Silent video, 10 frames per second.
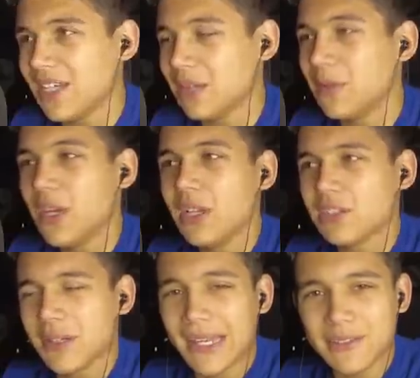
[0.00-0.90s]
him.
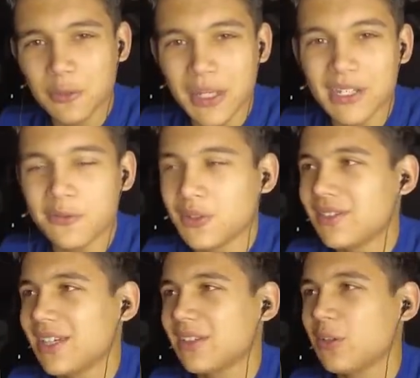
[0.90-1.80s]
So I had to wait for the
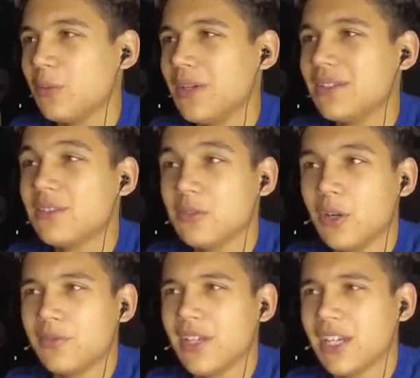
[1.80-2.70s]
technical bit to
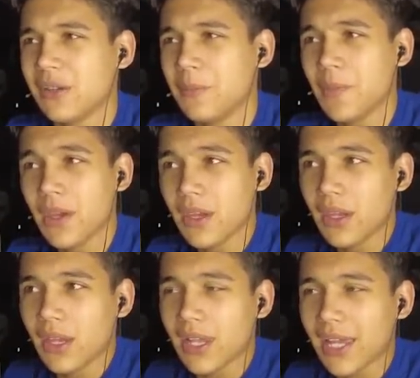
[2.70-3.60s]
overtake him.
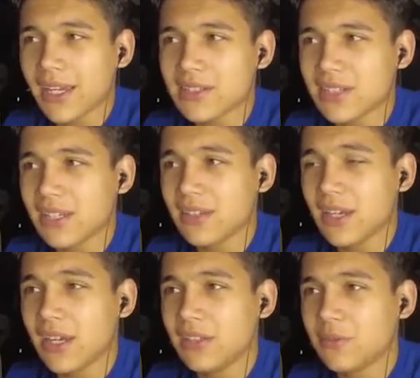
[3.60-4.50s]
Like I said,
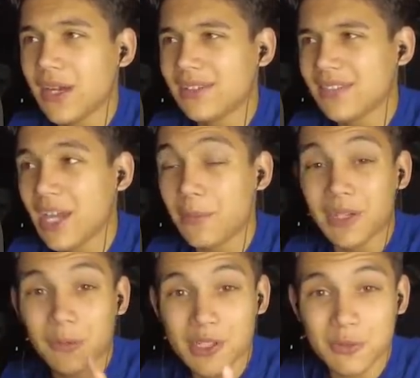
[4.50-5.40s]
the right-hand
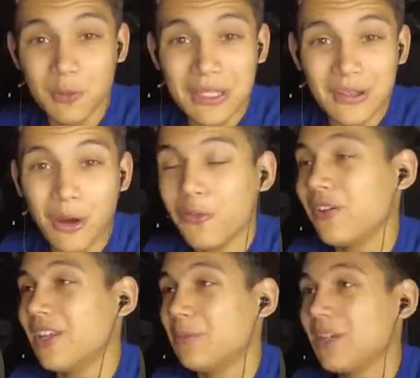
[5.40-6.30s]
hairpin in which we went
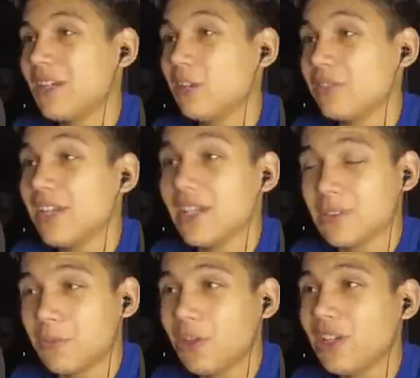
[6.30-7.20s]
off at the beginning of the day is
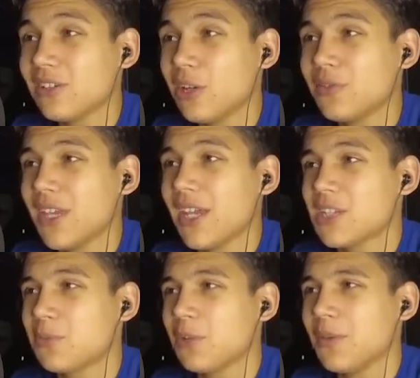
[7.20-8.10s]
a brilliant overtaking
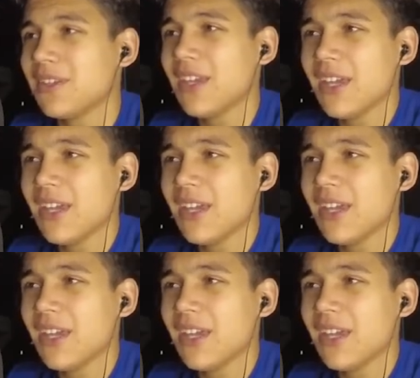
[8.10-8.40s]
spot, but